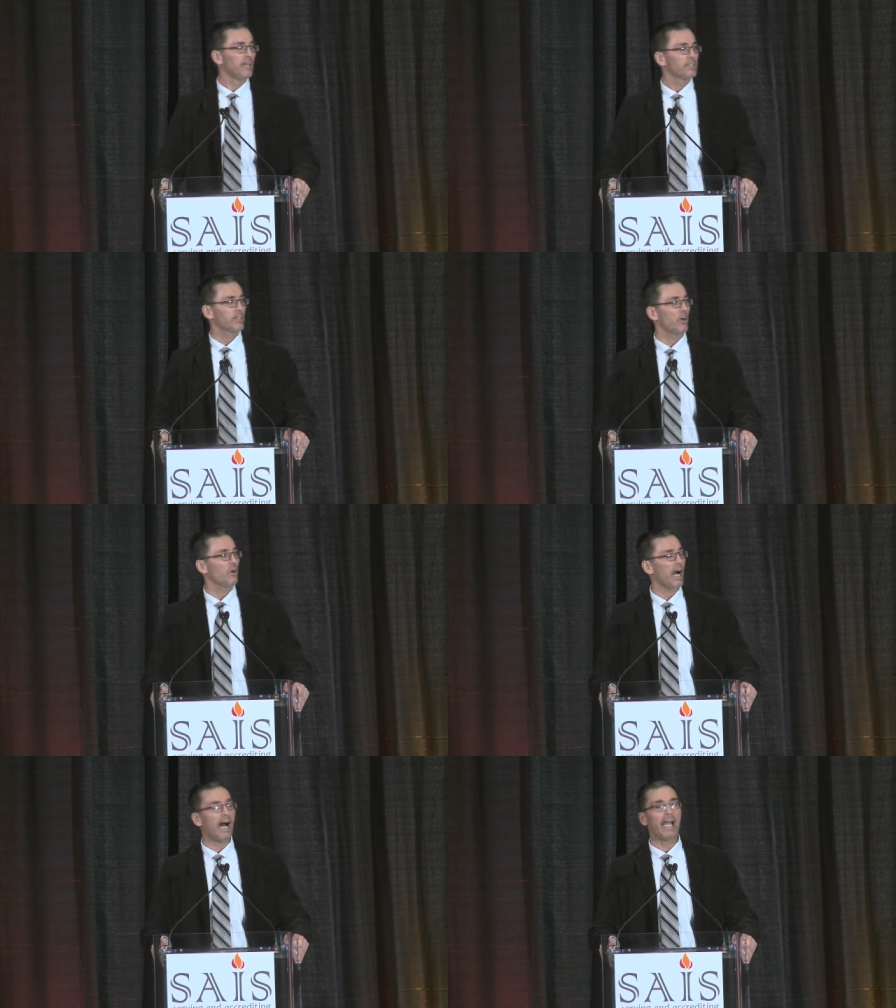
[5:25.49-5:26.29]

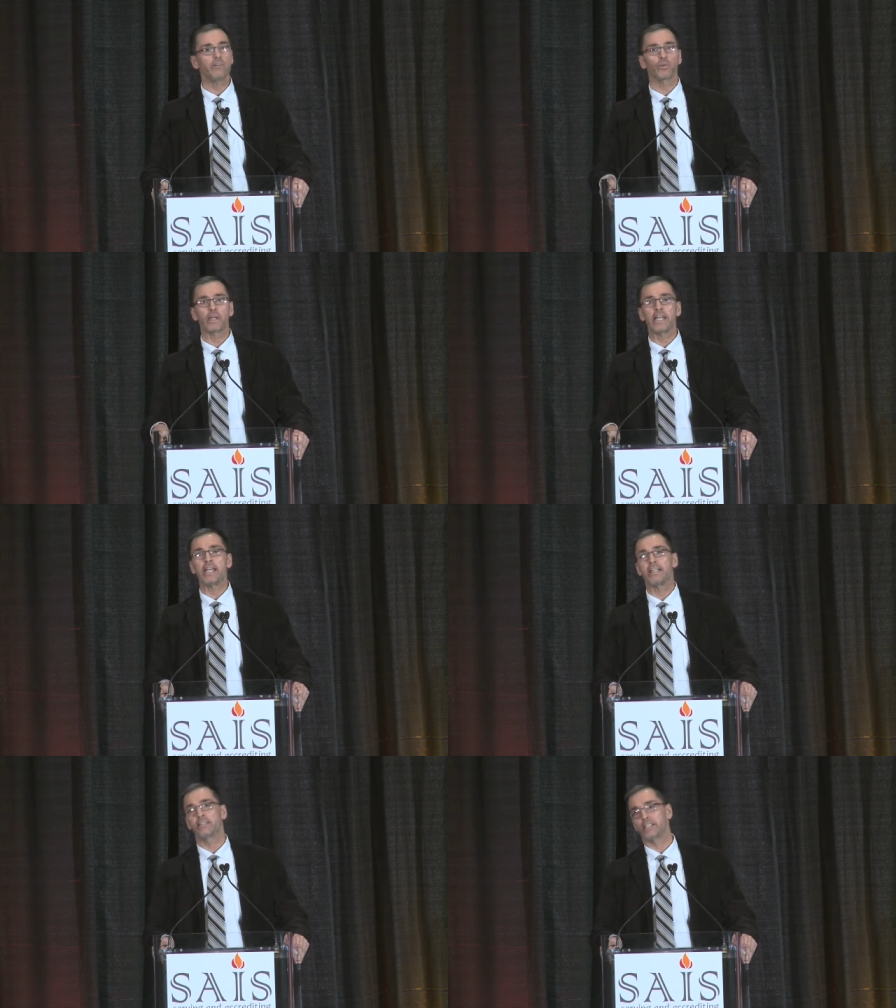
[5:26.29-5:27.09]
So I
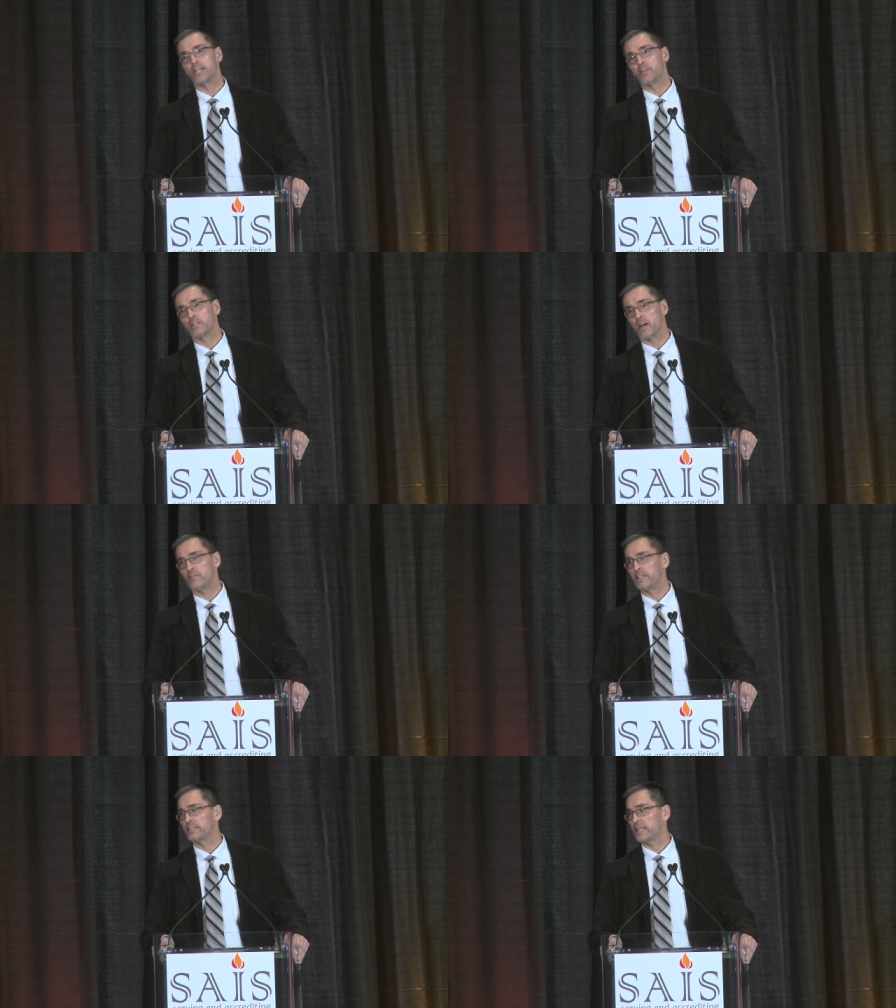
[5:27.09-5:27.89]
read Stephen
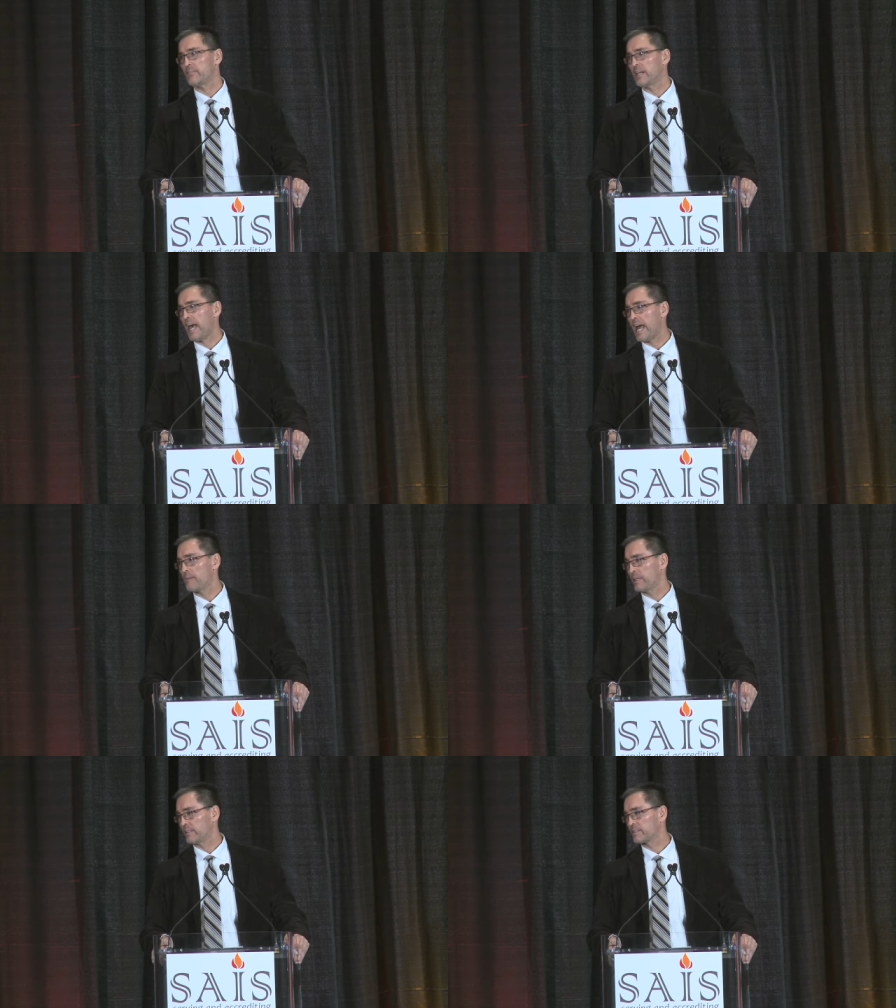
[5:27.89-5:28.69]
Covey's 7
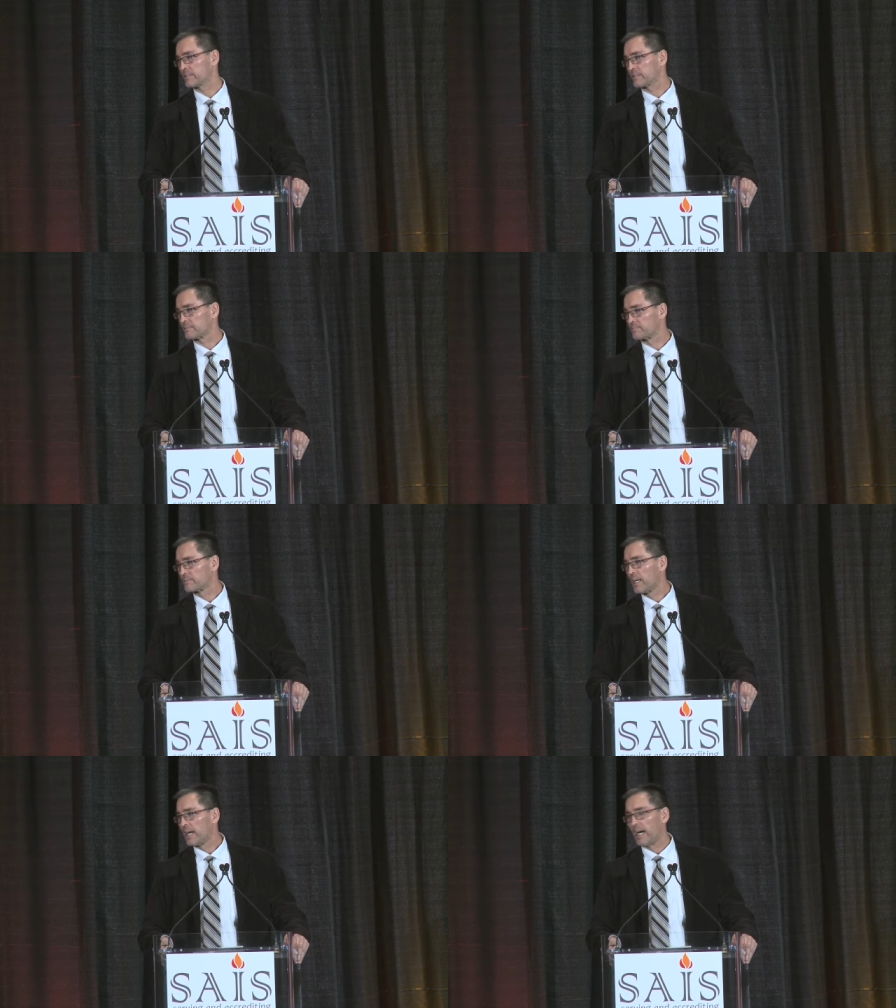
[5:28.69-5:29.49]
Habits
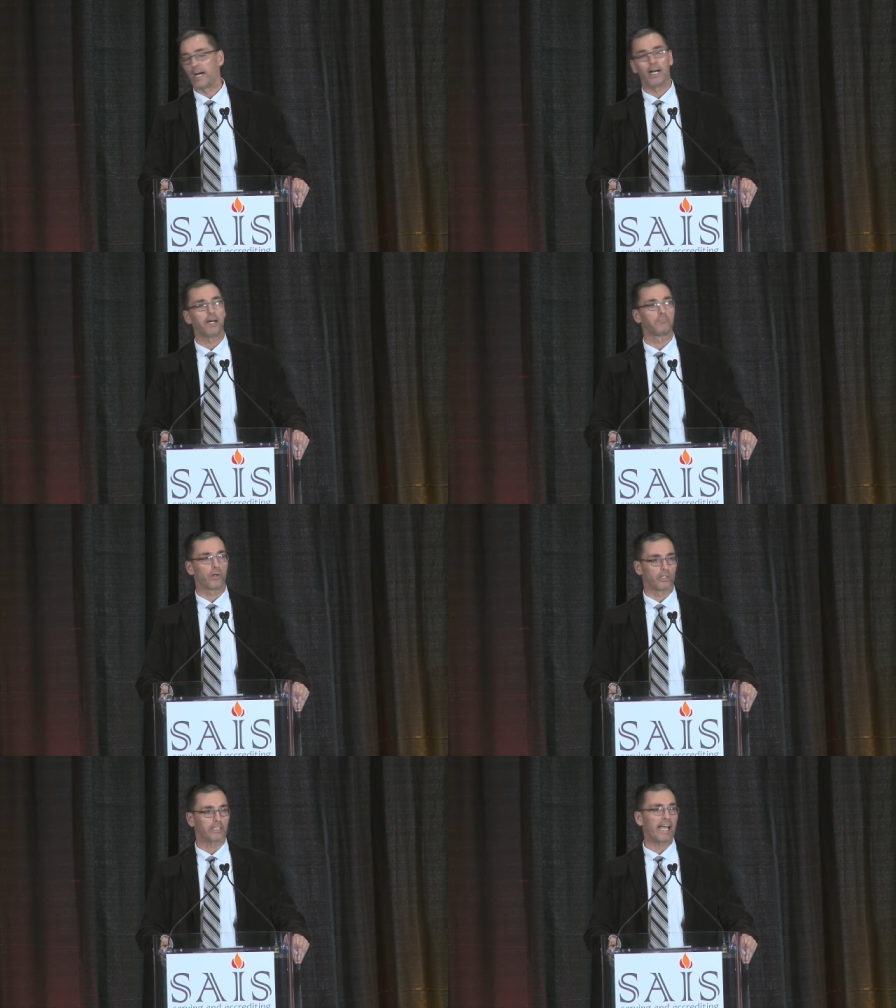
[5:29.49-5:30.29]

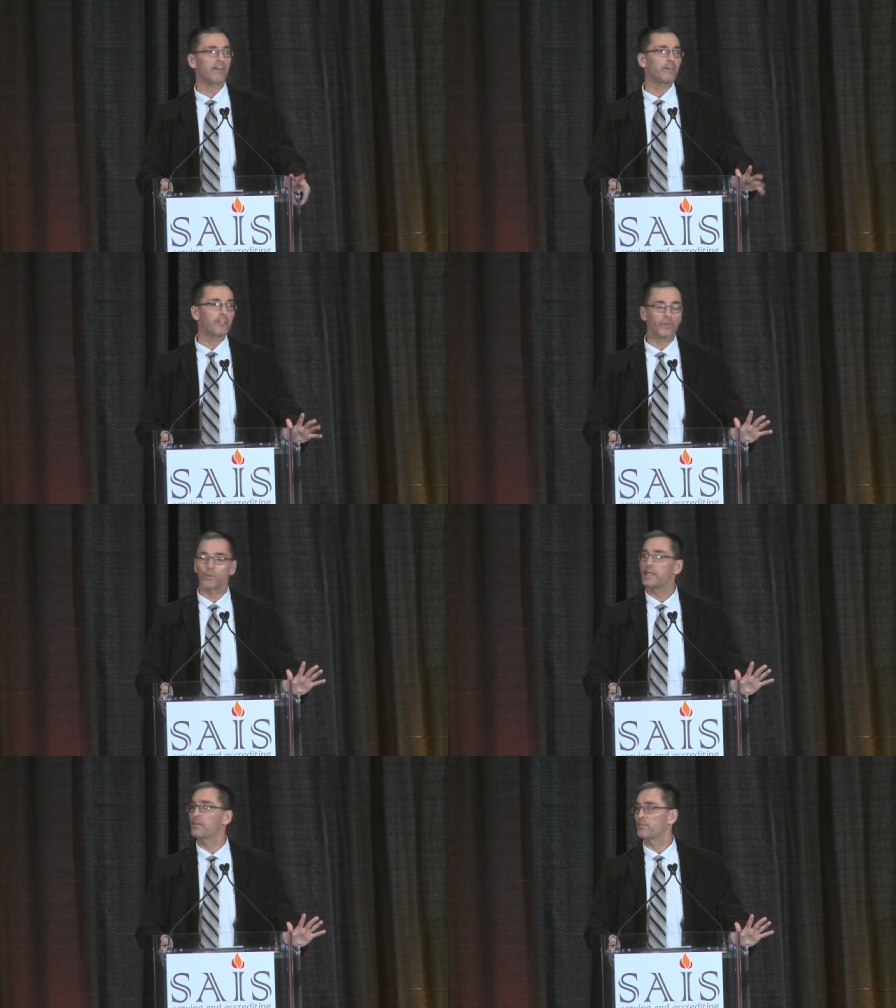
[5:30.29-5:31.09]
books every
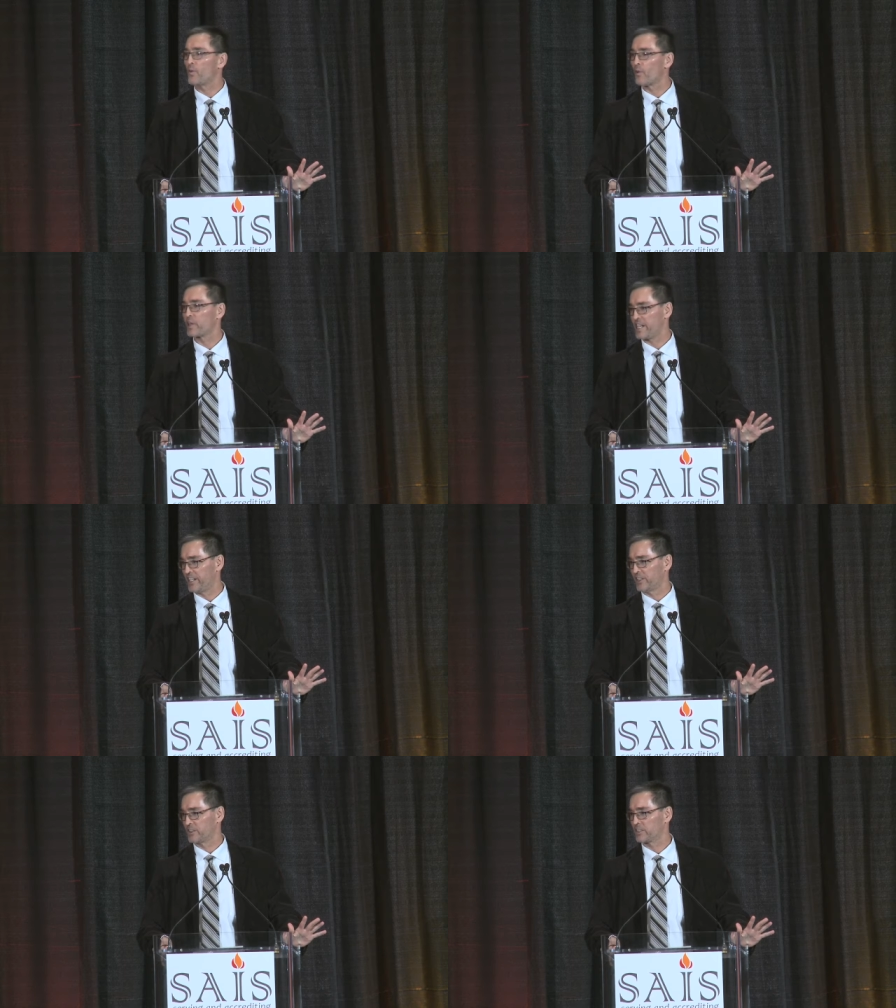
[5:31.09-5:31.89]
3 to 4
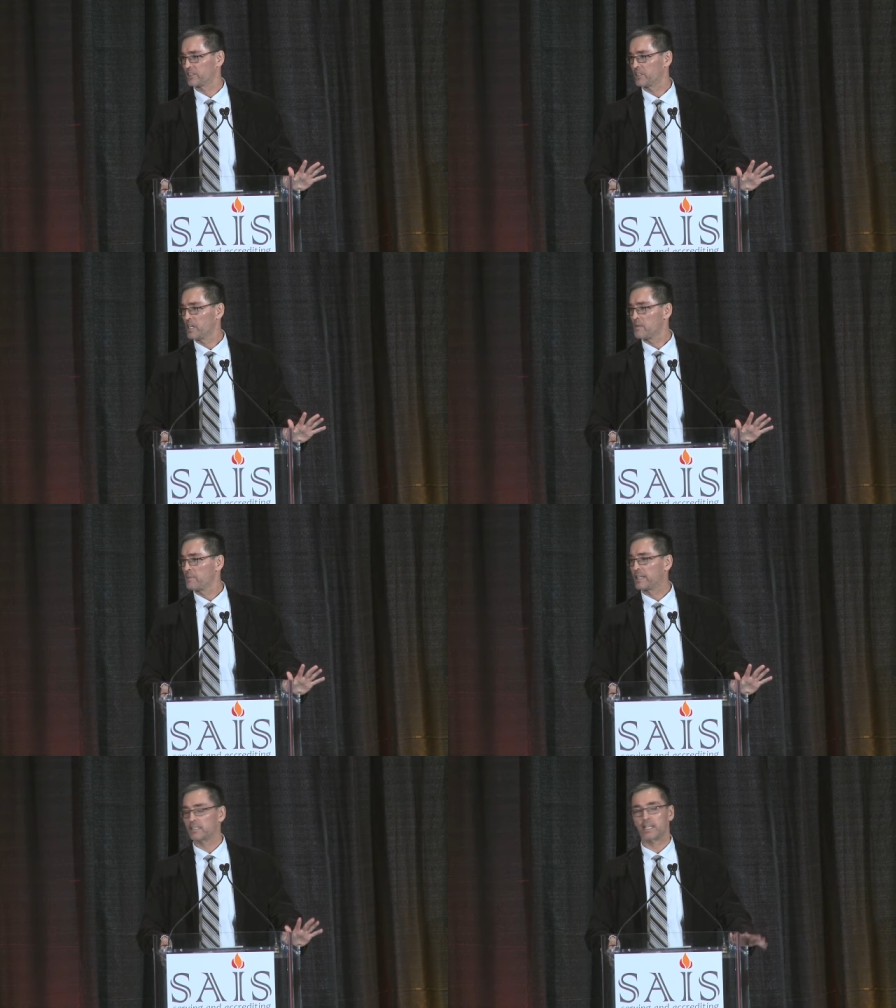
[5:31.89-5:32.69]
years
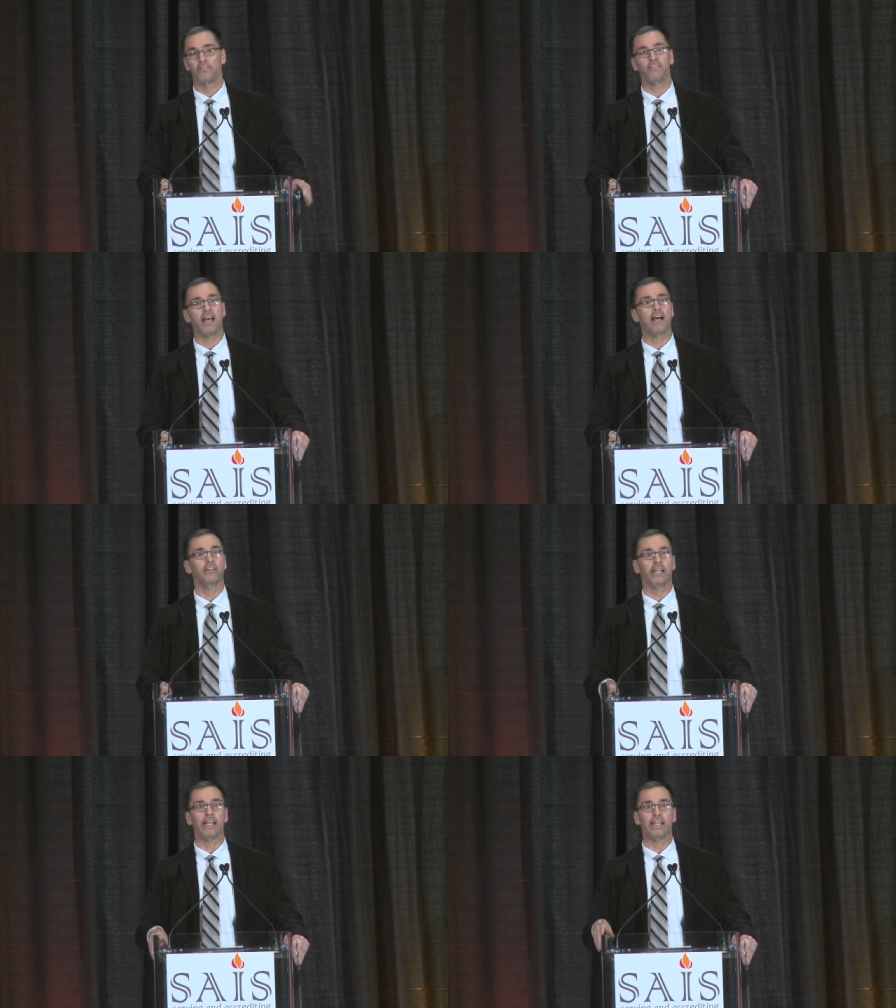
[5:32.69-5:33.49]
because I
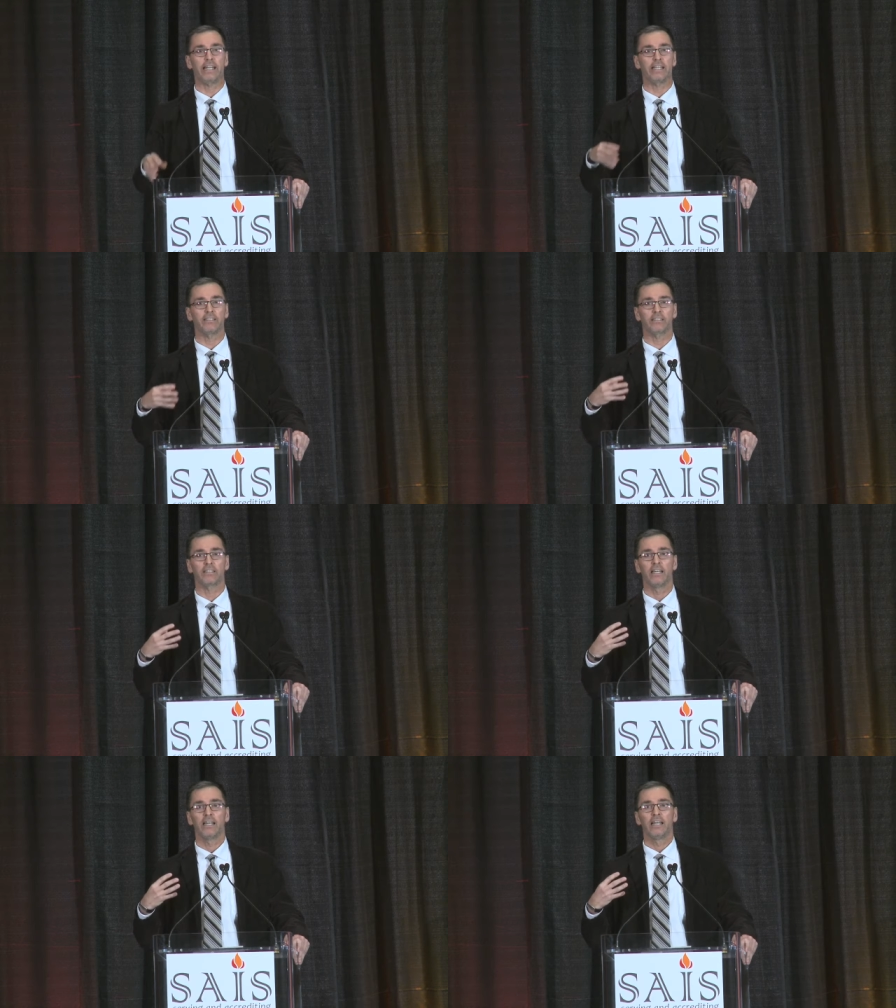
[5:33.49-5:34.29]
found it is